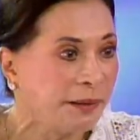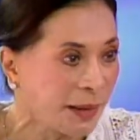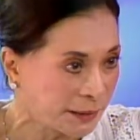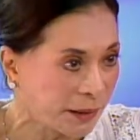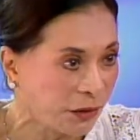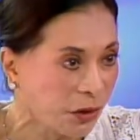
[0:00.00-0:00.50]

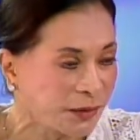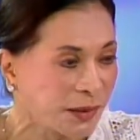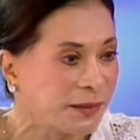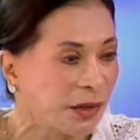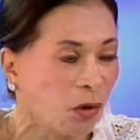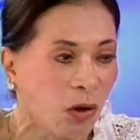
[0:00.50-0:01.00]
yes, the
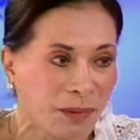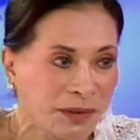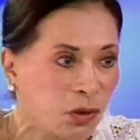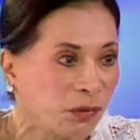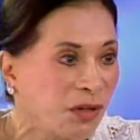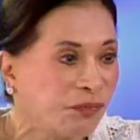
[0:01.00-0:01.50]
nurses. They're
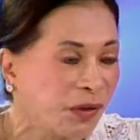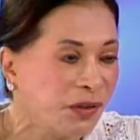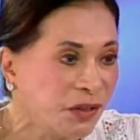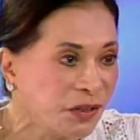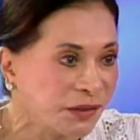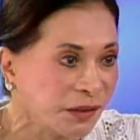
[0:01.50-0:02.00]
always looking for
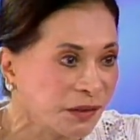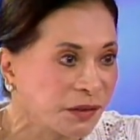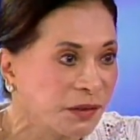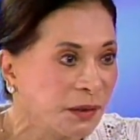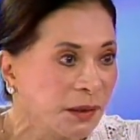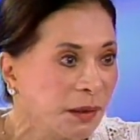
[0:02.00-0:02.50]

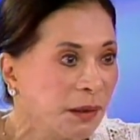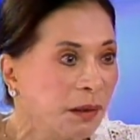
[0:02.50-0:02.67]
nurses. But